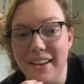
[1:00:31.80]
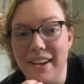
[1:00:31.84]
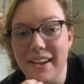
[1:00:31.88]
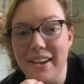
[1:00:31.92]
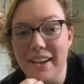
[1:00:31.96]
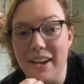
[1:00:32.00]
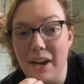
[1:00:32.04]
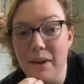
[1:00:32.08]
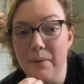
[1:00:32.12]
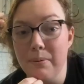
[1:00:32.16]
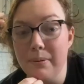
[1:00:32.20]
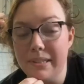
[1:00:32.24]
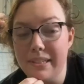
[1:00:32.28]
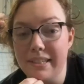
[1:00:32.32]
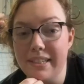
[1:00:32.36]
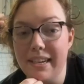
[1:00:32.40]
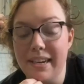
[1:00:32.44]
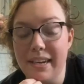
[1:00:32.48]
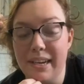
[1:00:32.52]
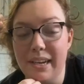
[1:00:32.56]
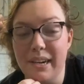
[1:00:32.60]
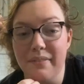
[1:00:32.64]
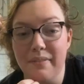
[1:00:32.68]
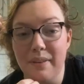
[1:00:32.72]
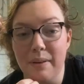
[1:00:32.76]
like I will
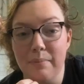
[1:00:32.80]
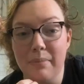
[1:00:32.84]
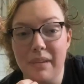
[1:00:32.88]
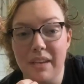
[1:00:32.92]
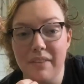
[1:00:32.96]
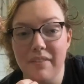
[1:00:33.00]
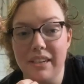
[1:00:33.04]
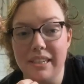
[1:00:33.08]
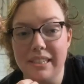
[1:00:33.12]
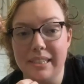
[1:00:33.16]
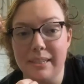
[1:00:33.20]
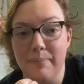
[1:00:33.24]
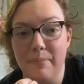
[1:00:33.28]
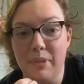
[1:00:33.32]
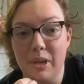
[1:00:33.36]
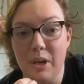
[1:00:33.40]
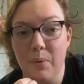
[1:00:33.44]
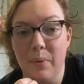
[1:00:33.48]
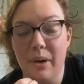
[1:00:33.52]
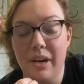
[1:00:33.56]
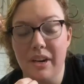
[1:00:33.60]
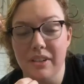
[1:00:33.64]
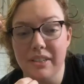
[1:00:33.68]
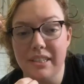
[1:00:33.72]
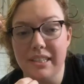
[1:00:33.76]
say it if I'm giving something
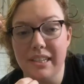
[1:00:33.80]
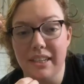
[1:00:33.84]
away or